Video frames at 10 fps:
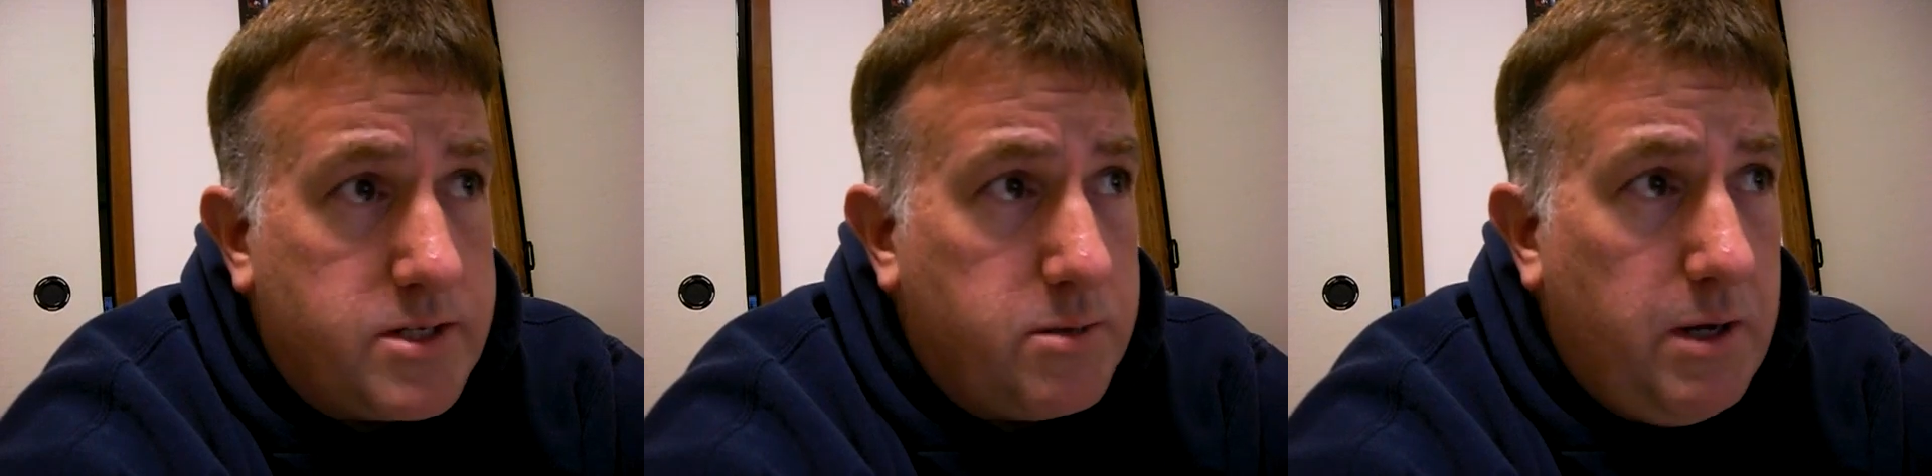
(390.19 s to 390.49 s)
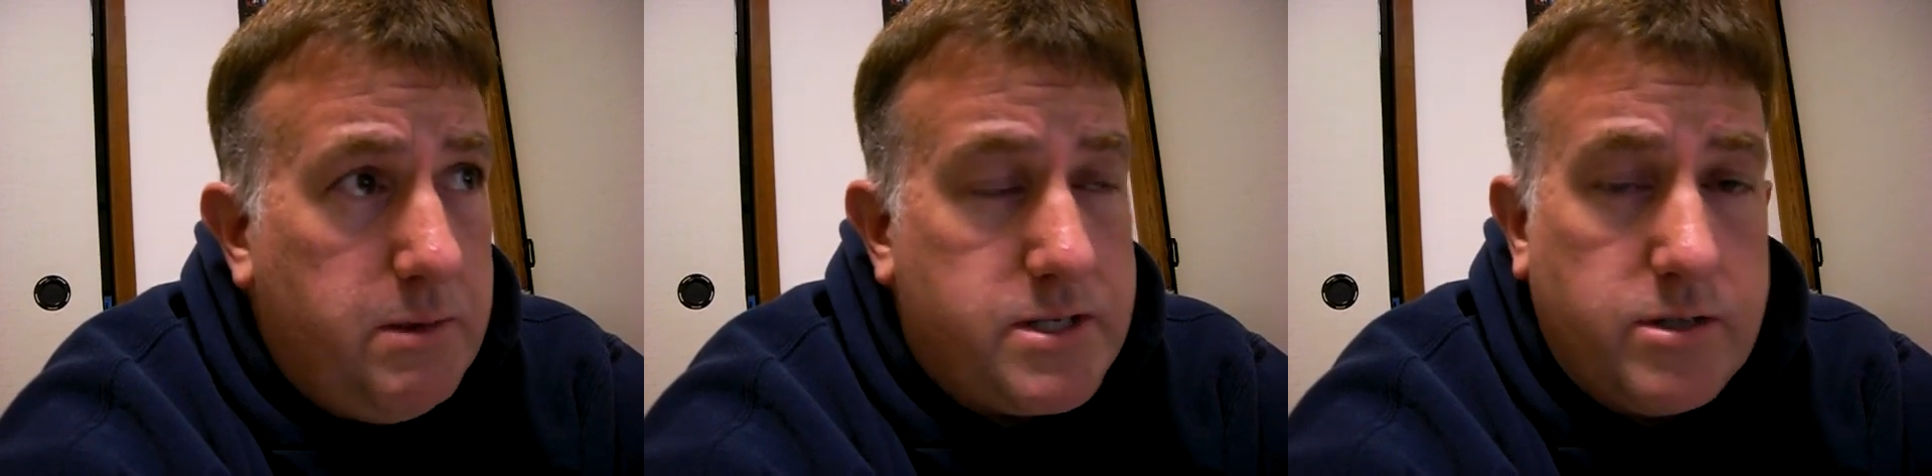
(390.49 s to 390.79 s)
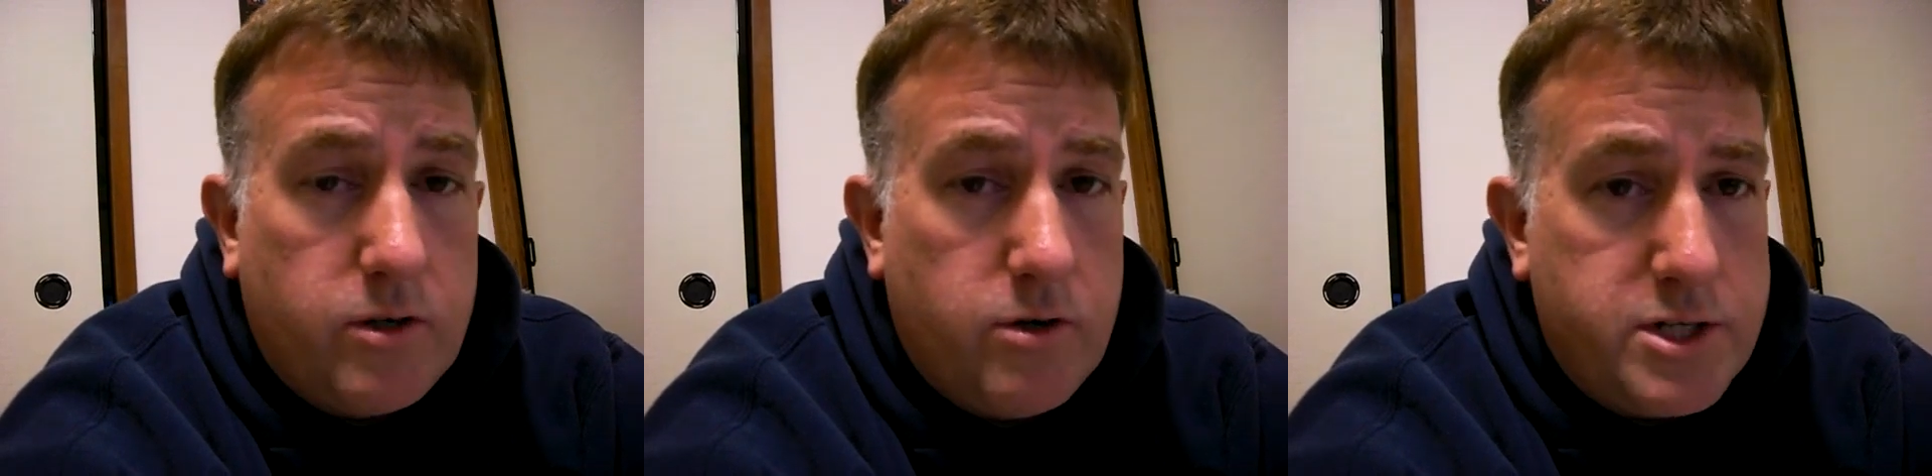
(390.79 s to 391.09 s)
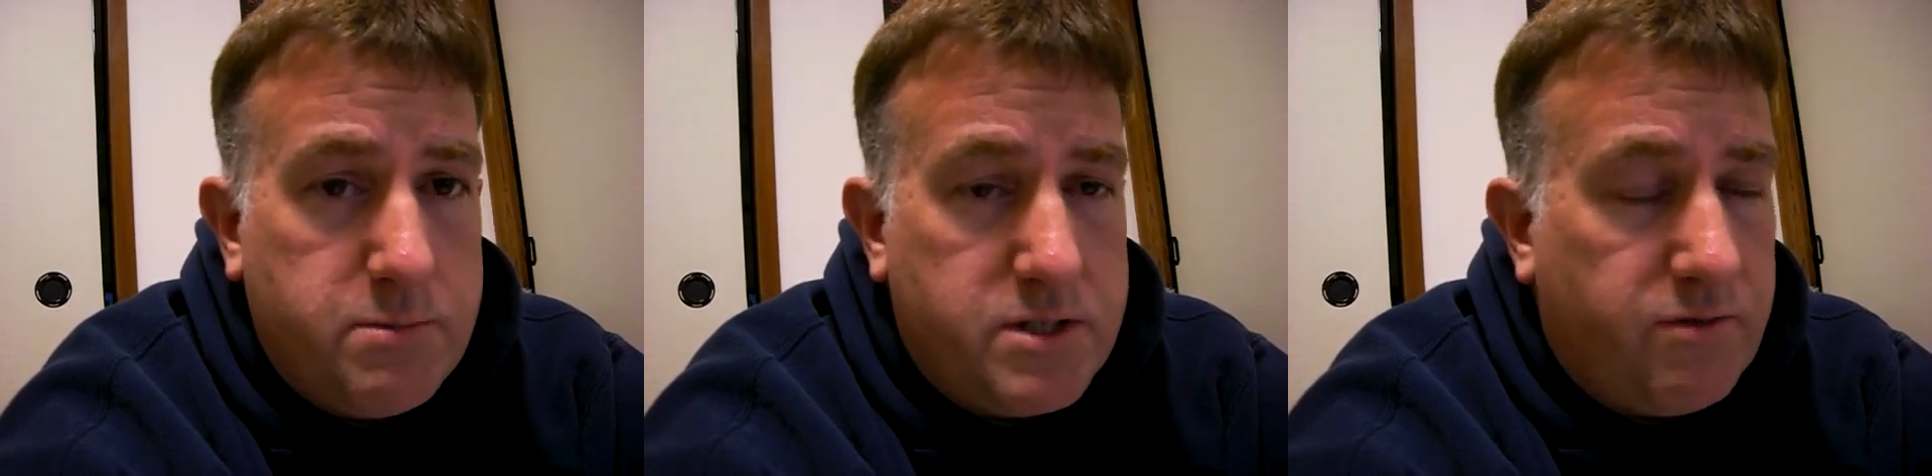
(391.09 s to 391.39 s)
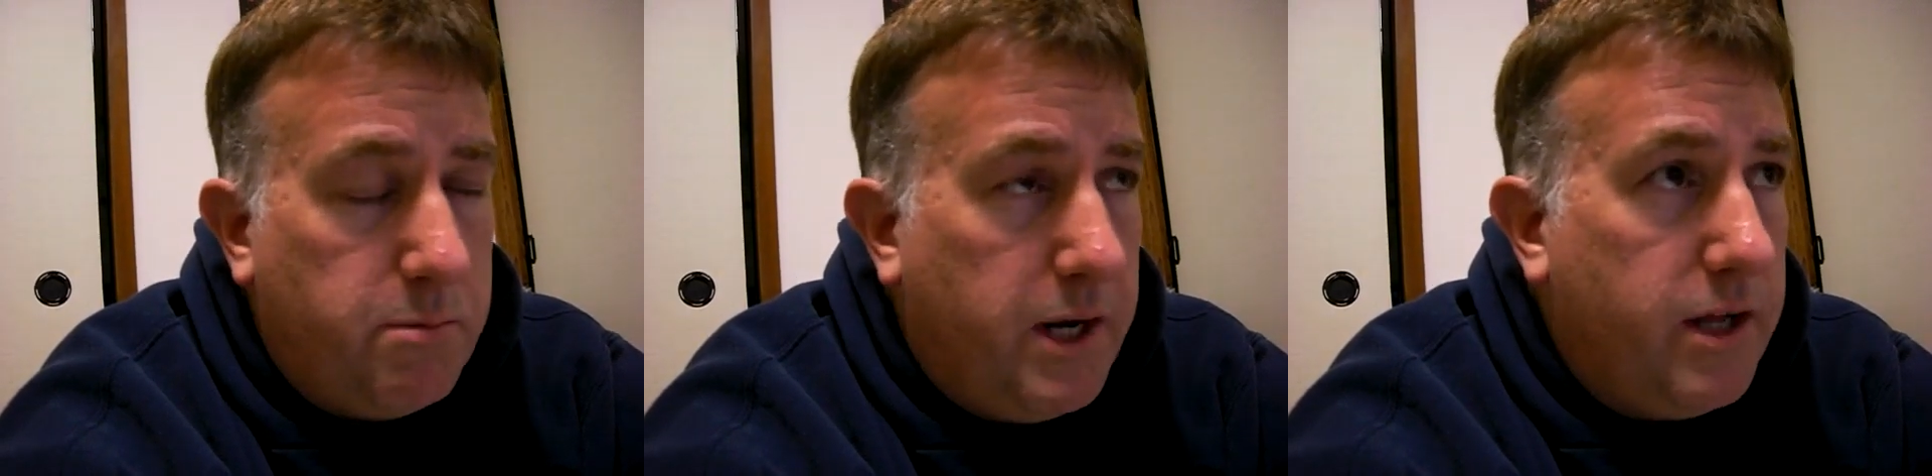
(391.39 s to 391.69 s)
so maybe still Christmas
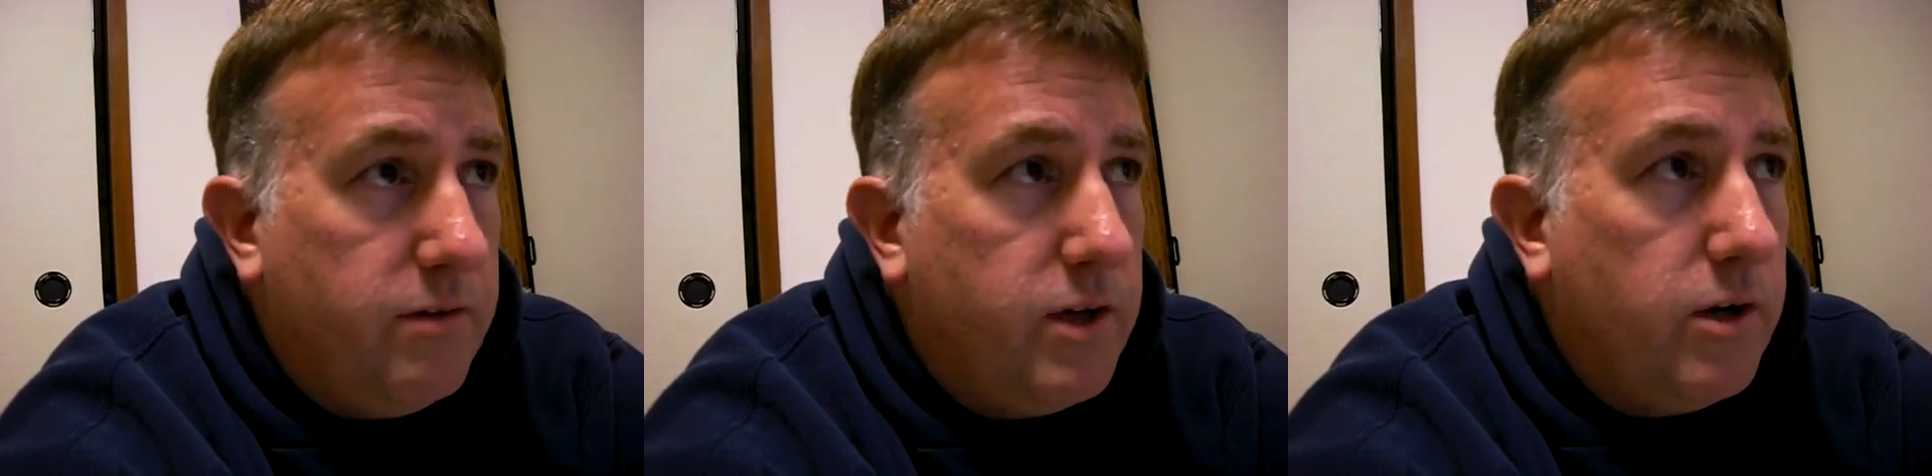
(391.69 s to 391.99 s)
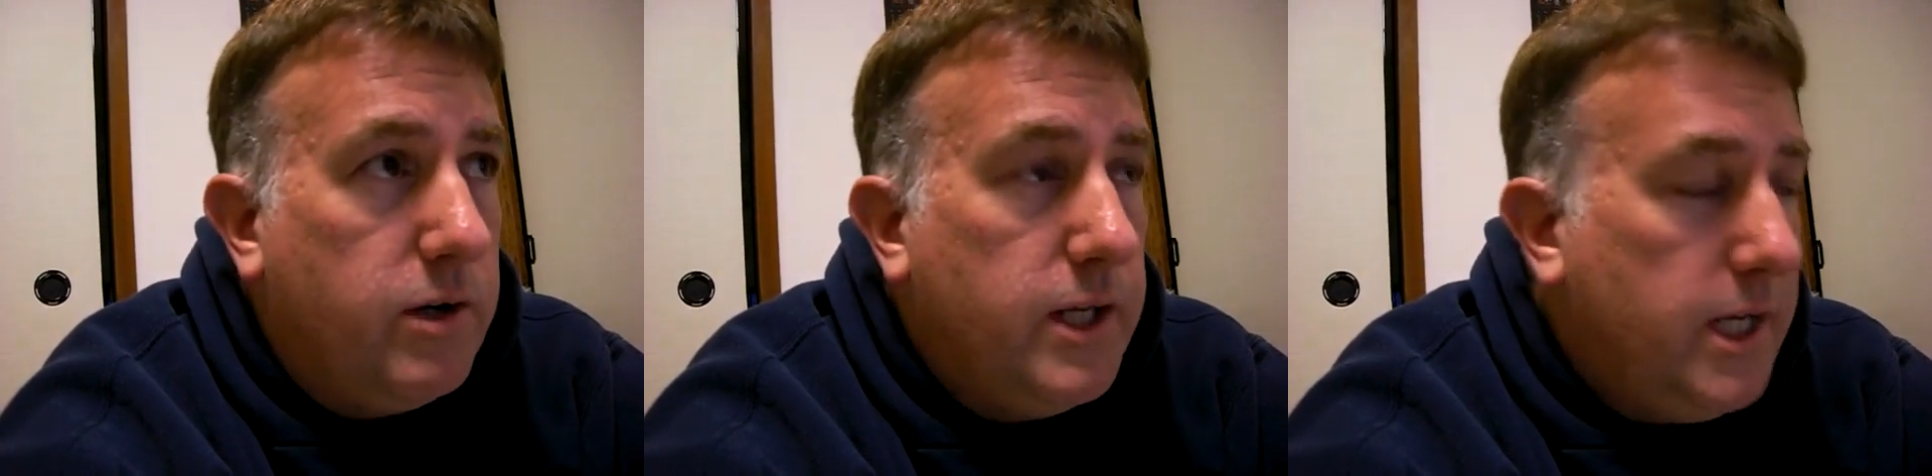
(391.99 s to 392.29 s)
for many of you.